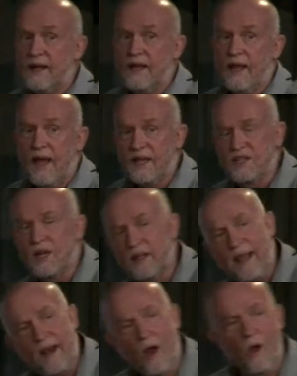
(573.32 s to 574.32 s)
until
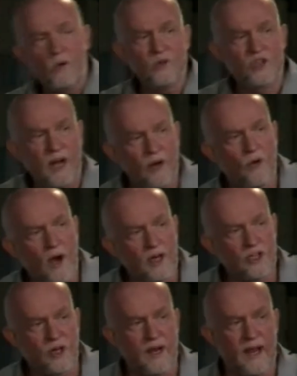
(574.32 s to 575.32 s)
that whole
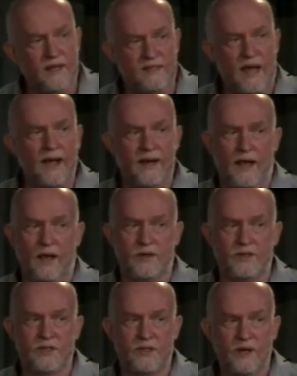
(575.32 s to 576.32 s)
generation had died
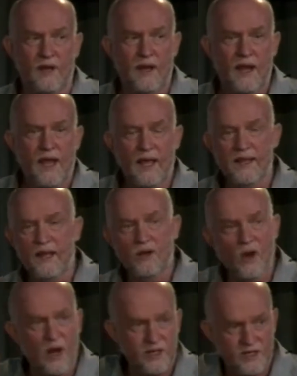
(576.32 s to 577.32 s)
out. And then
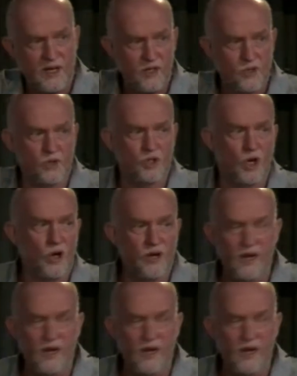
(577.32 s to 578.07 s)
God said, "Your journey